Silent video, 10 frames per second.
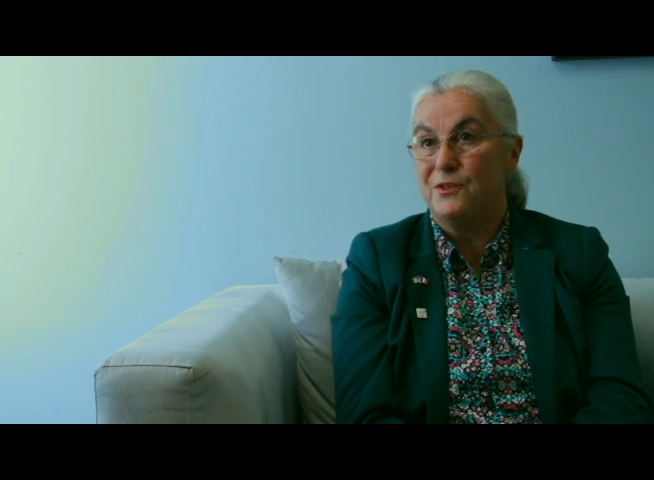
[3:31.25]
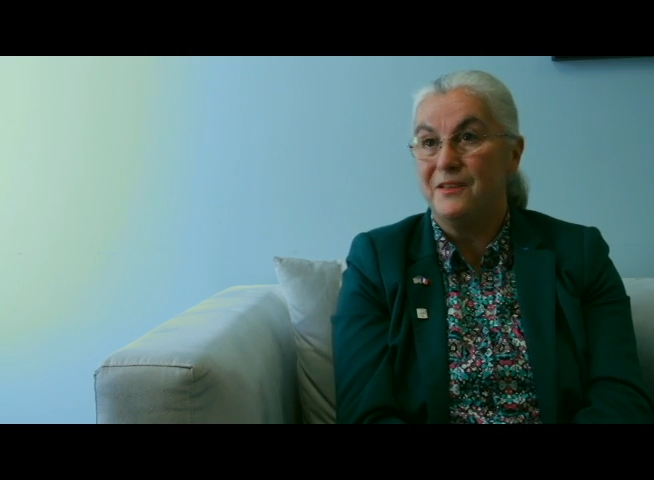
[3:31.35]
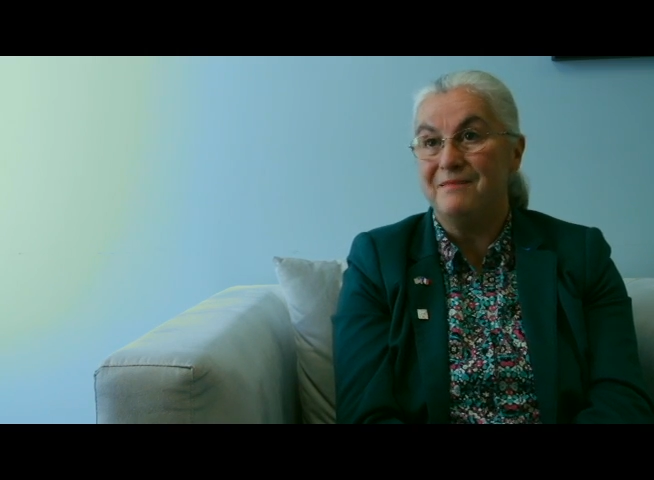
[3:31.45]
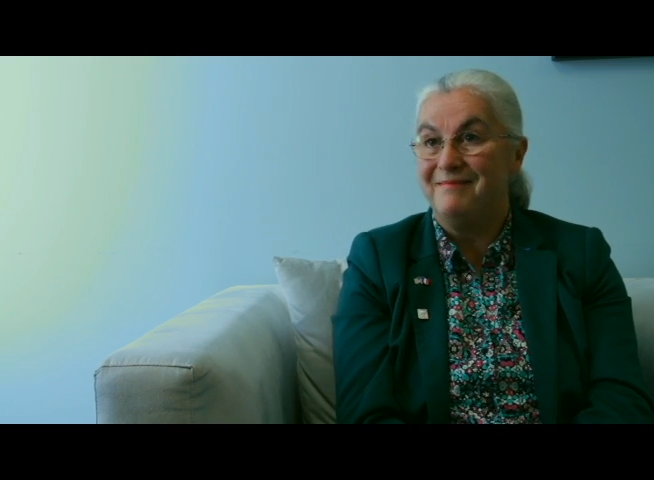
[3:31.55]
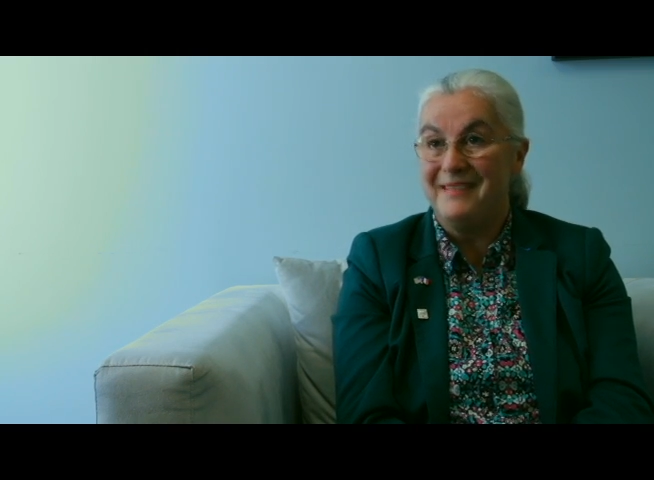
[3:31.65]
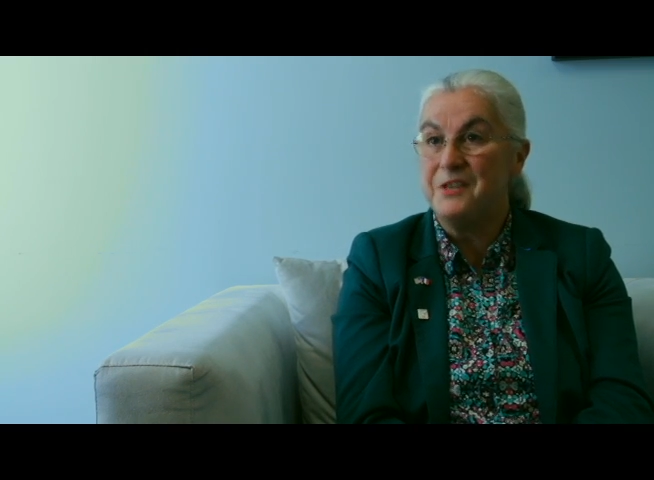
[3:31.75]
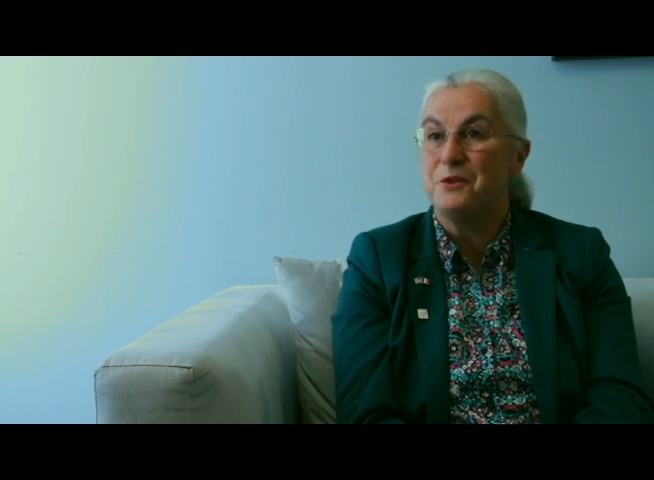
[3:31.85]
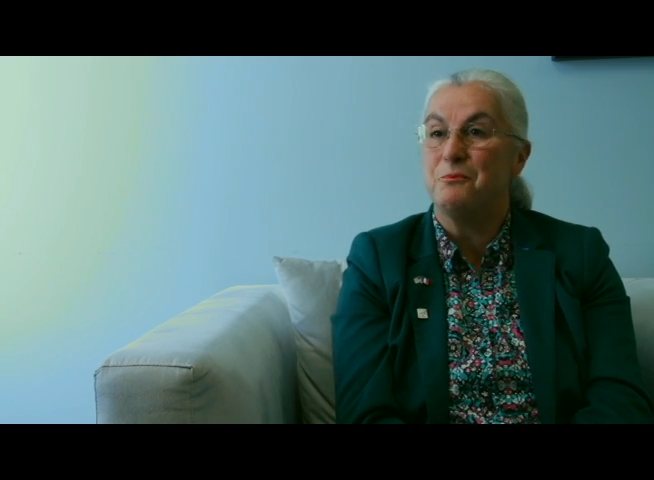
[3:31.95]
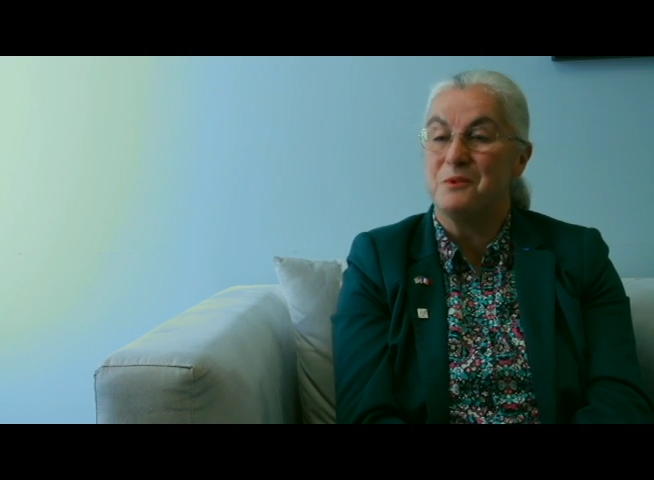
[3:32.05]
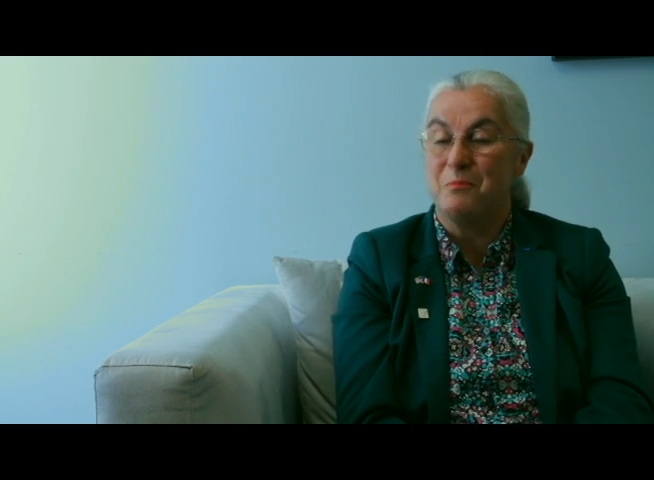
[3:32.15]
The
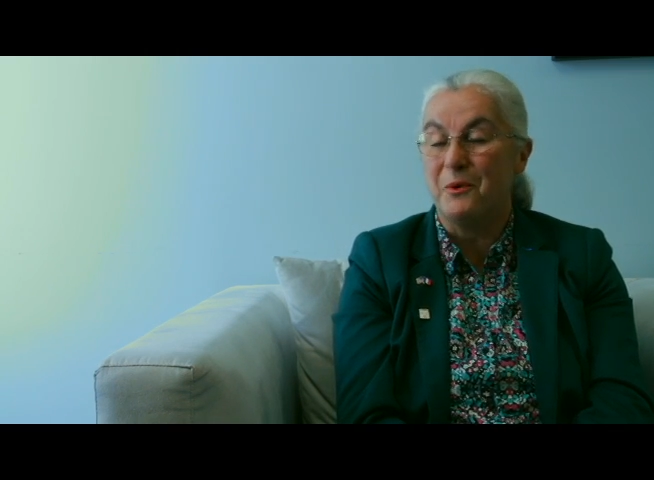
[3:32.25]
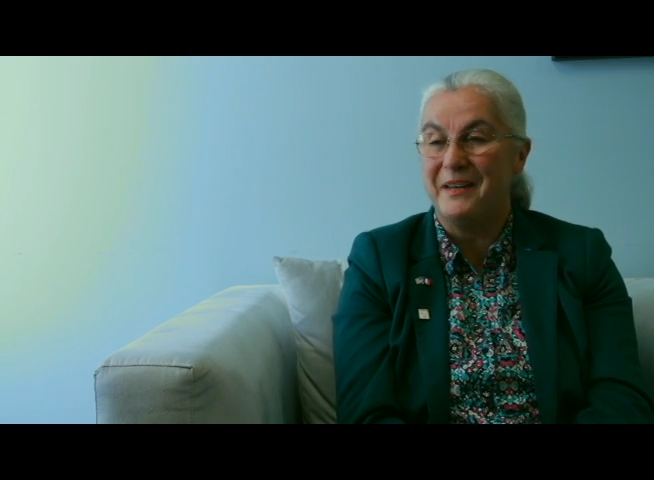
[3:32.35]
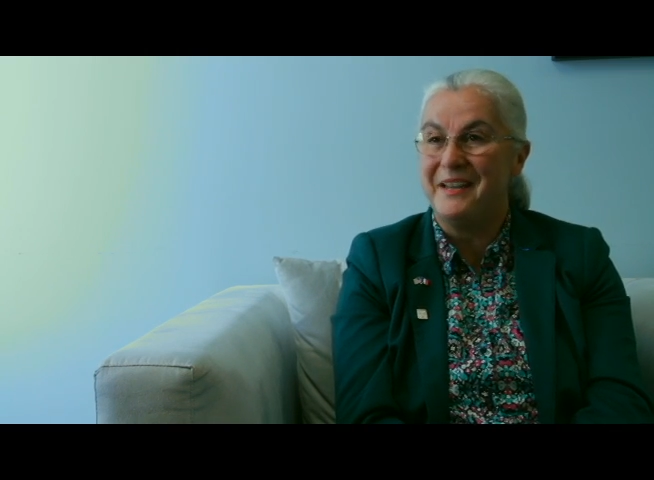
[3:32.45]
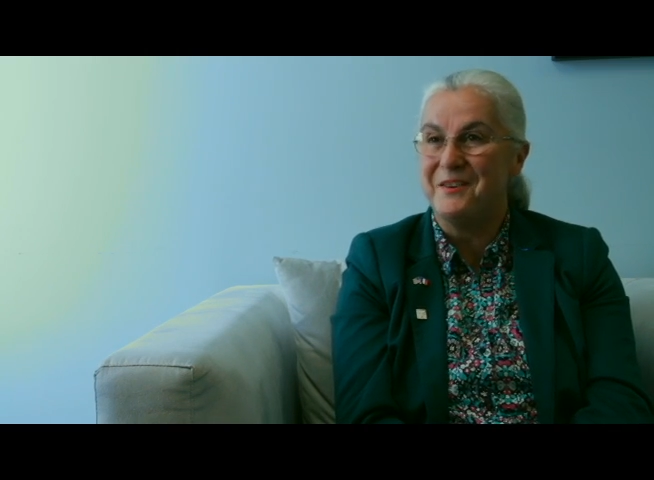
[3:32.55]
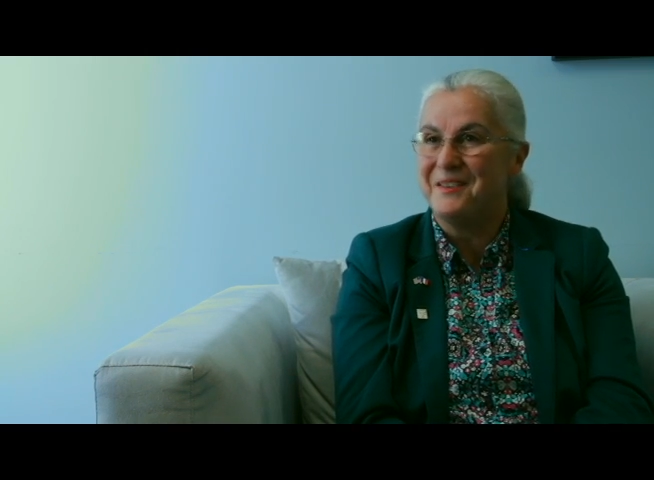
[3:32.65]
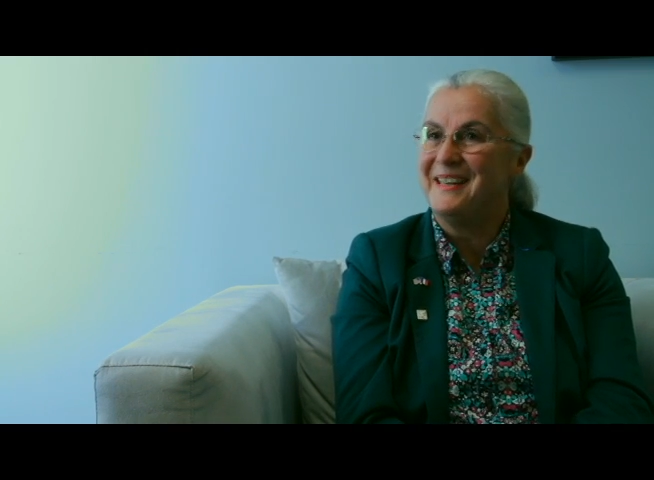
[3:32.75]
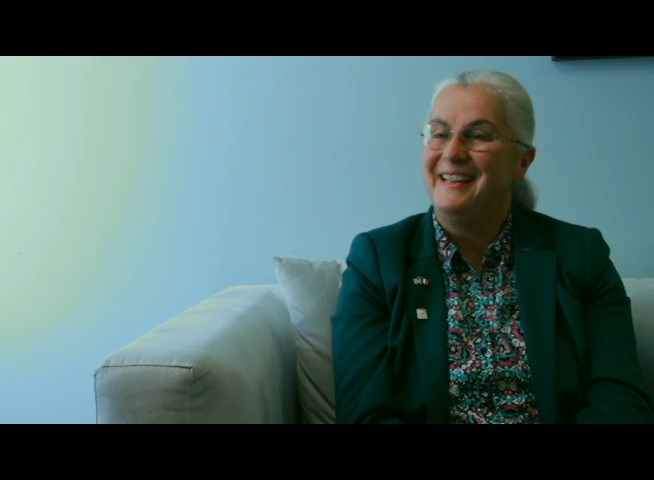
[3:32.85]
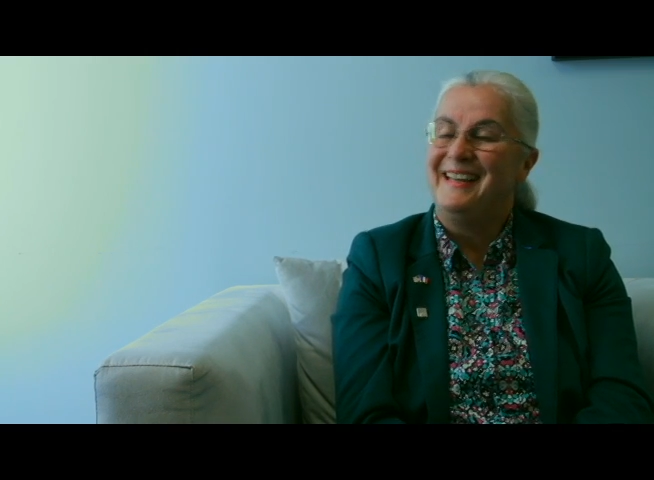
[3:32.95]
nation was born here,